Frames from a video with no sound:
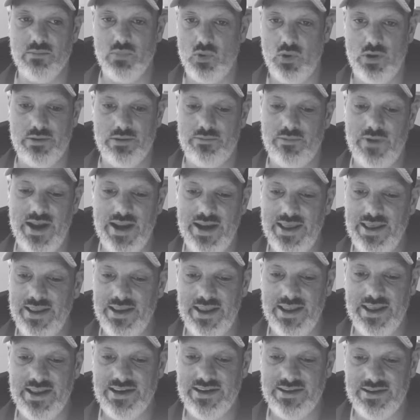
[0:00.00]
important.
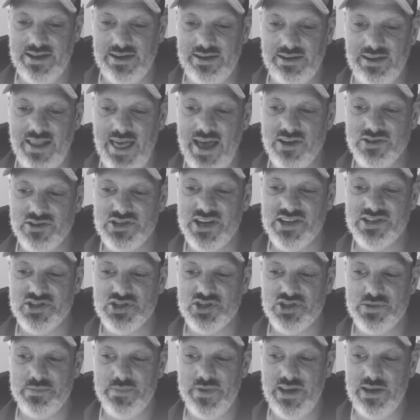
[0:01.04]
It allows
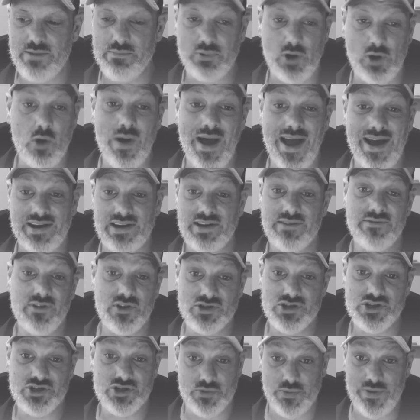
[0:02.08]
us to be proactive
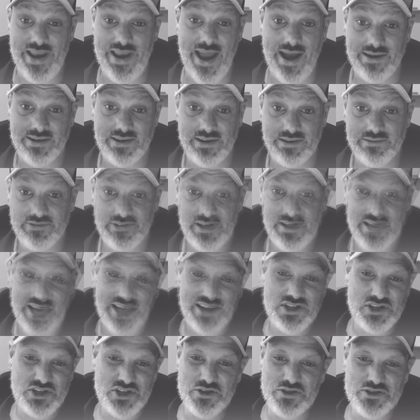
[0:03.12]
versus reactive.
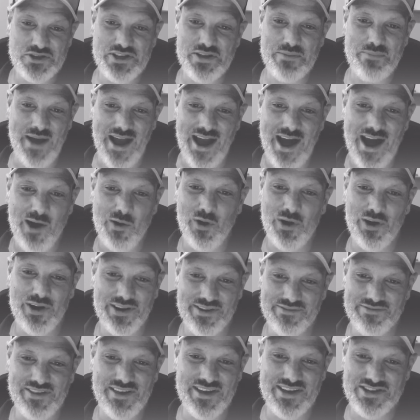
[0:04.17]
That shows the power
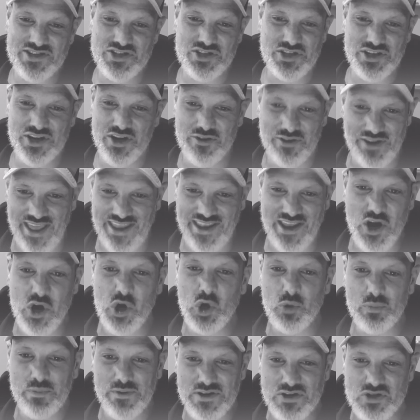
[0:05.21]
of this,
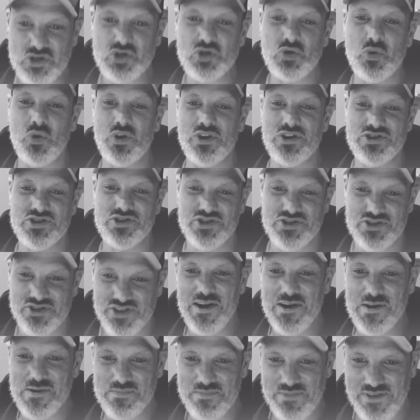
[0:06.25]
open source,
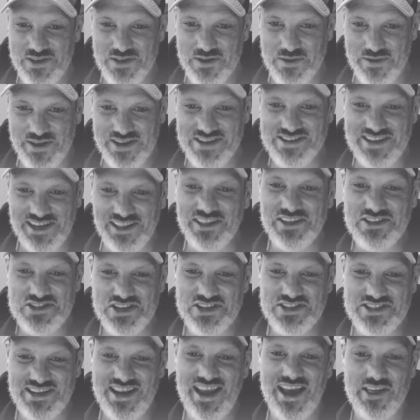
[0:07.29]

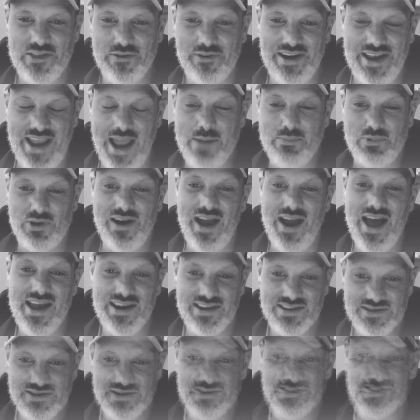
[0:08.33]
intelligence gathering
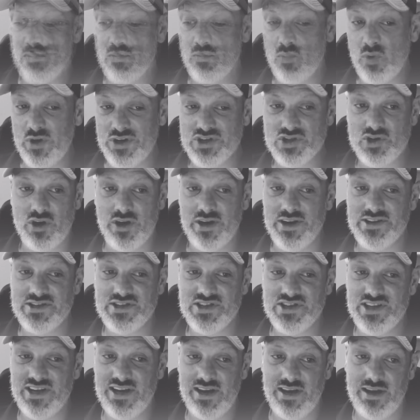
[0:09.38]
apparatus. We started
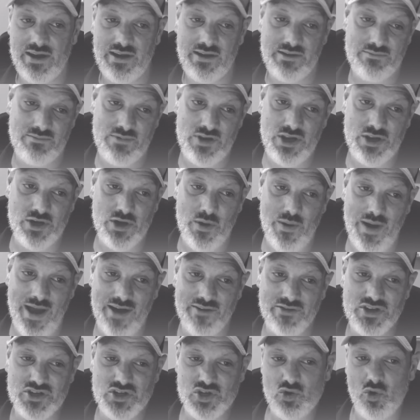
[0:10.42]
seeing,
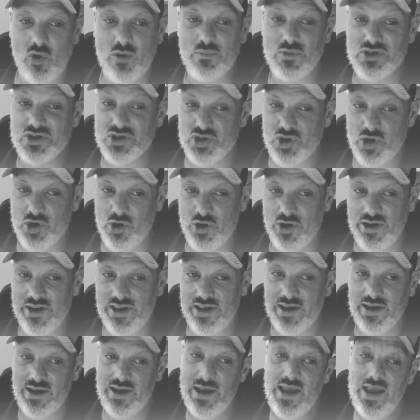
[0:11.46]
how the storm was
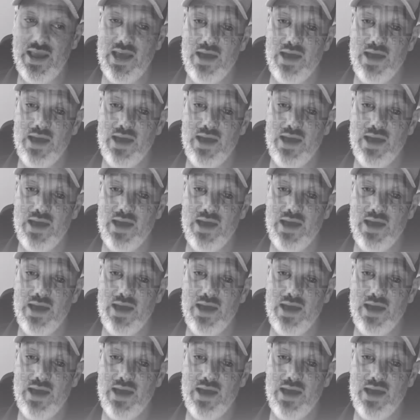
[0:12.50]
turning,